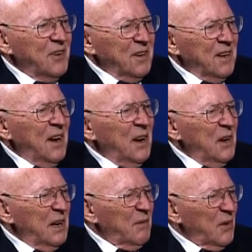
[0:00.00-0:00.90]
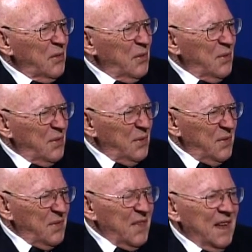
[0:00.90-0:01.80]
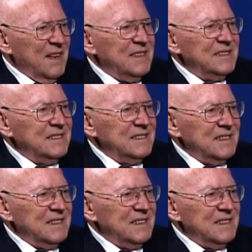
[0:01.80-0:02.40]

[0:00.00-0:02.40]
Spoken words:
That you would experience all those things.